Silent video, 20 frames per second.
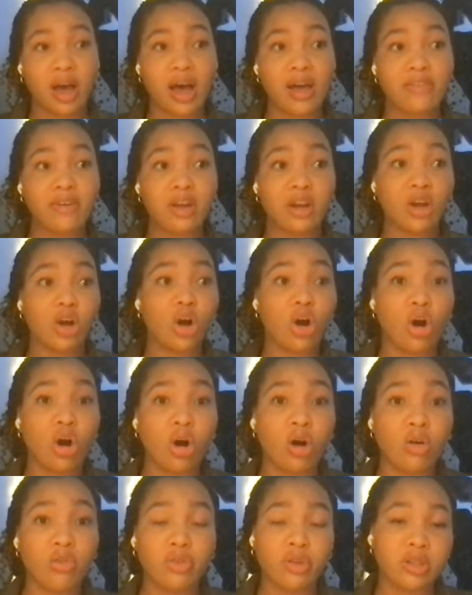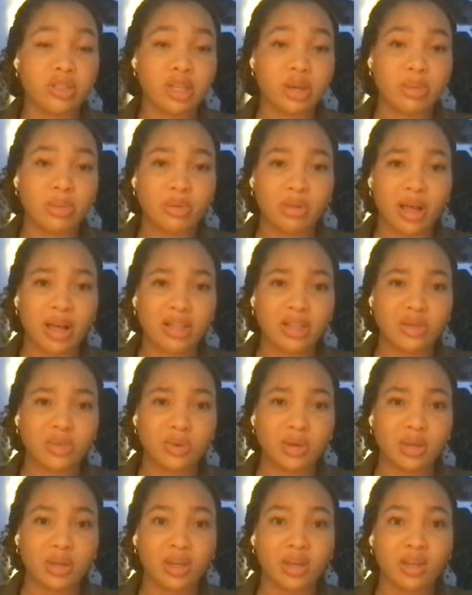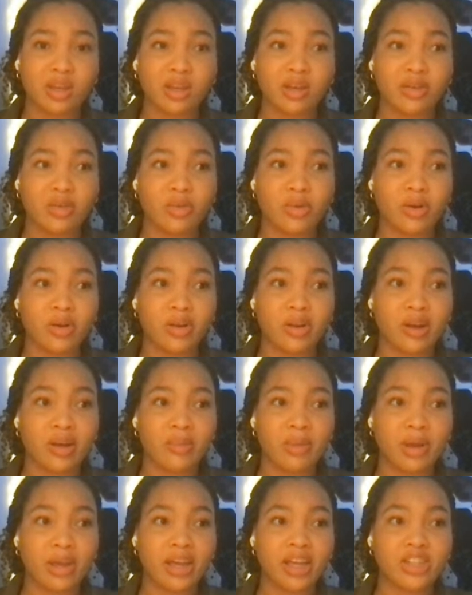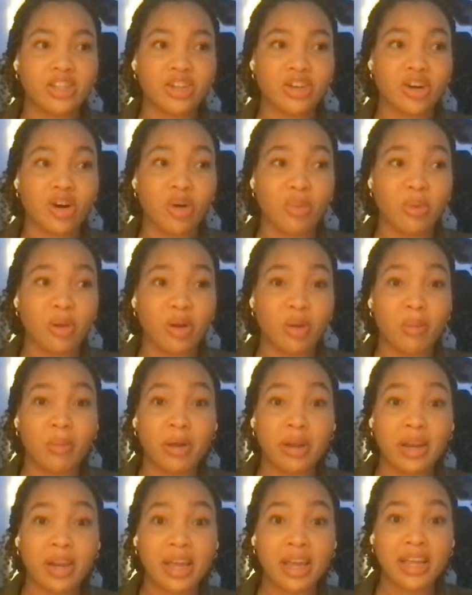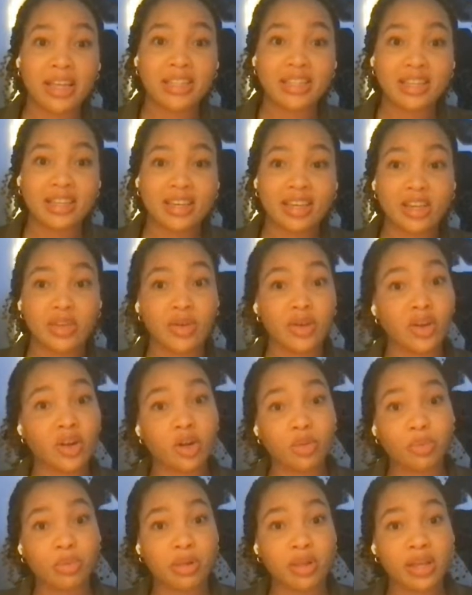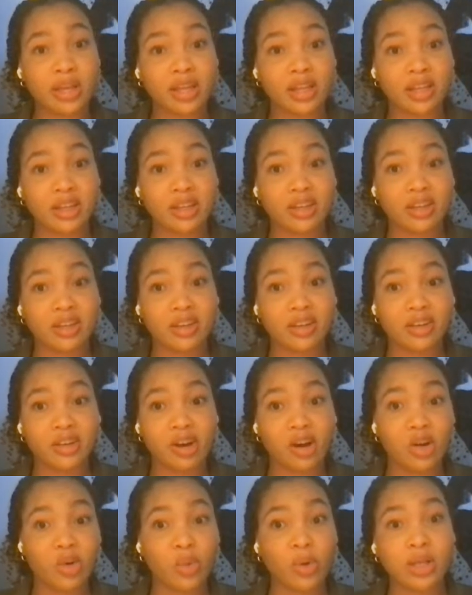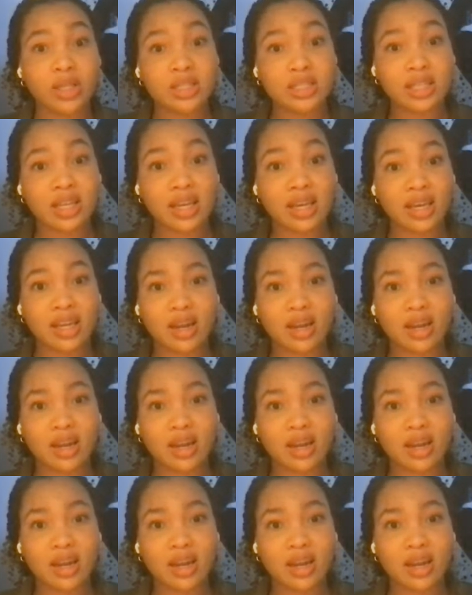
I've had a call, for example, last week where my agent called me on Monday. He's like, Can you get on a plane on Wednesday?